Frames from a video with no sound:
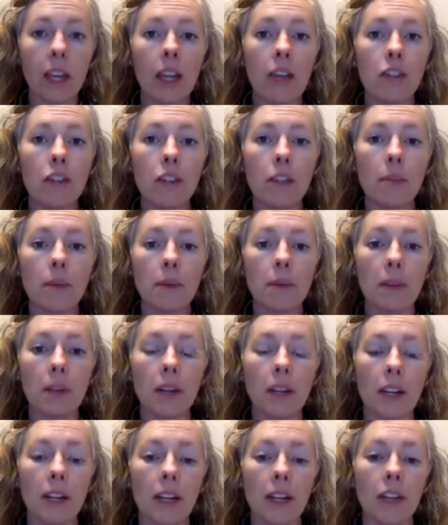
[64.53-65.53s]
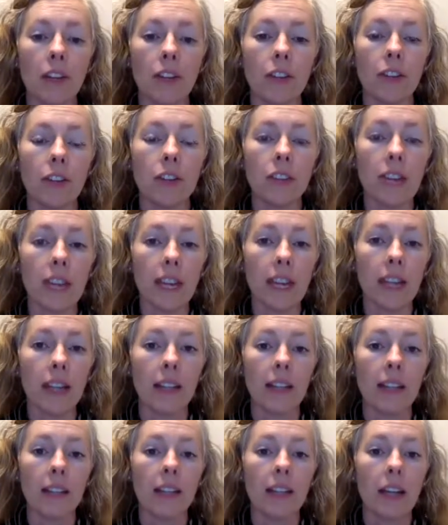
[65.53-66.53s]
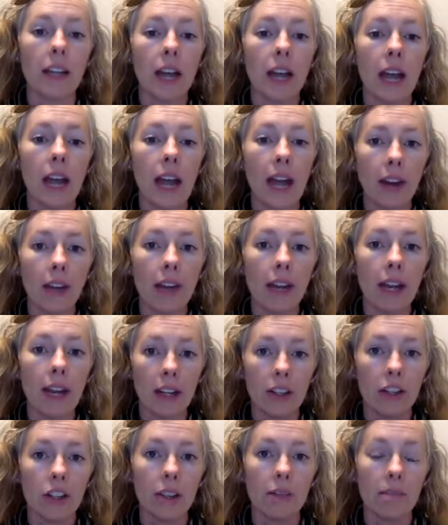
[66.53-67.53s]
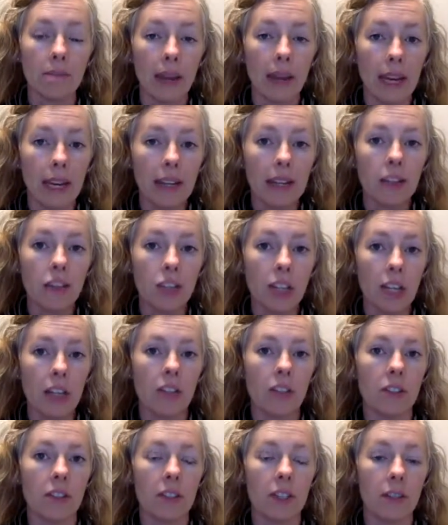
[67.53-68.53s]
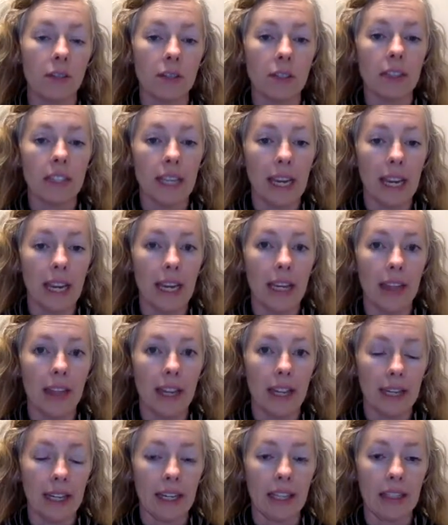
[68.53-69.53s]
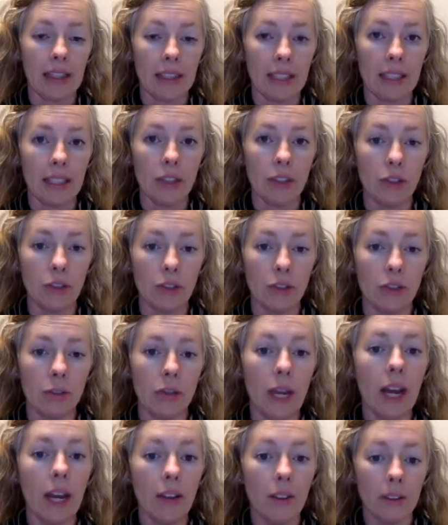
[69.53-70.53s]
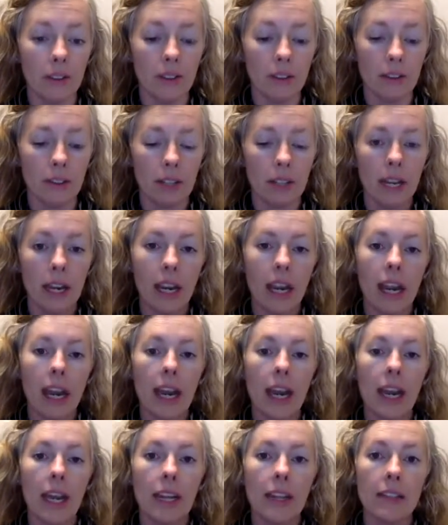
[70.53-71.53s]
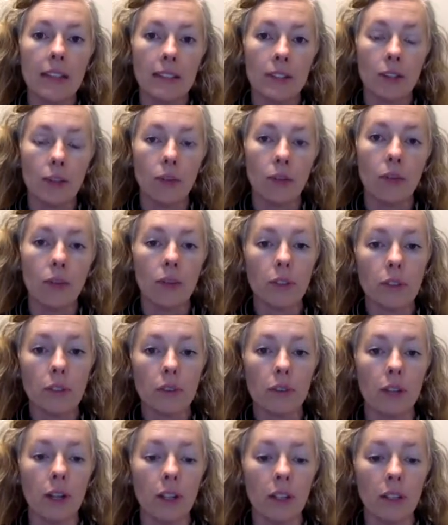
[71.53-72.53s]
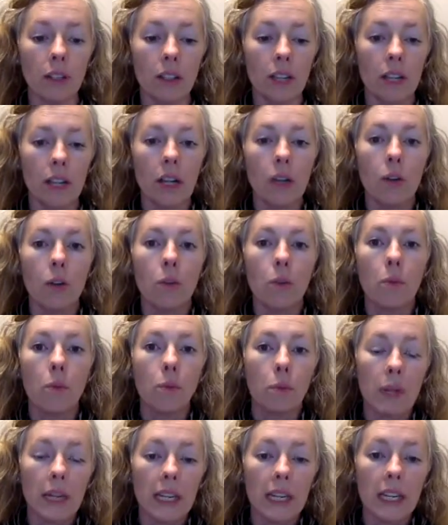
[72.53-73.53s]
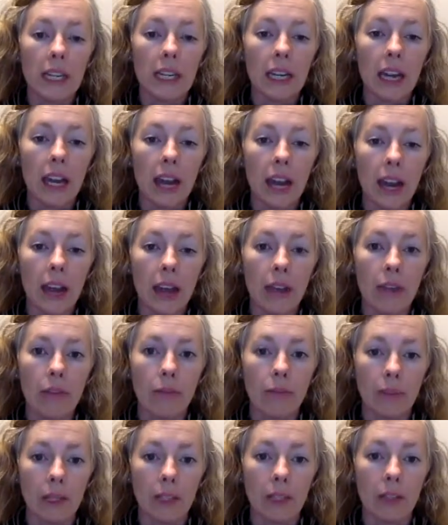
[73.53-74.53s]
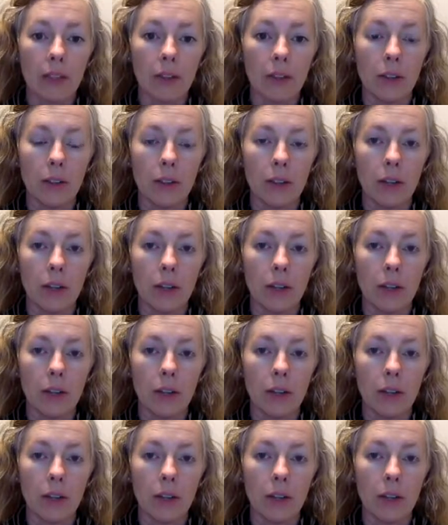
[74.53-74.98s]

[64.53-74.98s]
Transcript: so that people can understand how to actually make the changes every day that can lead to health. So first of all, we have been